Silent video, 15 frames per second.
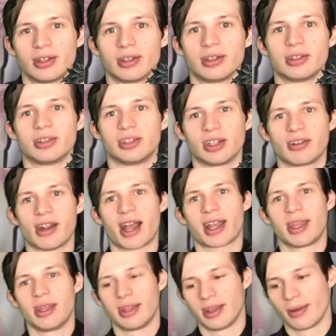
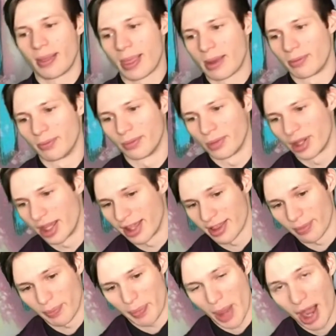Shigaraki is
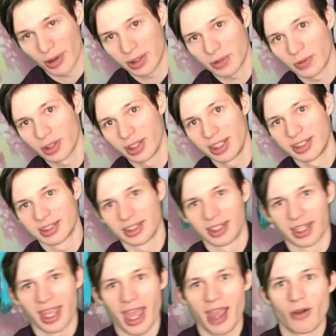about to release a
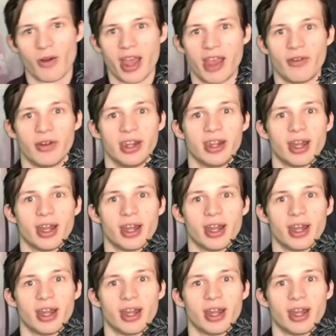Decay Wave when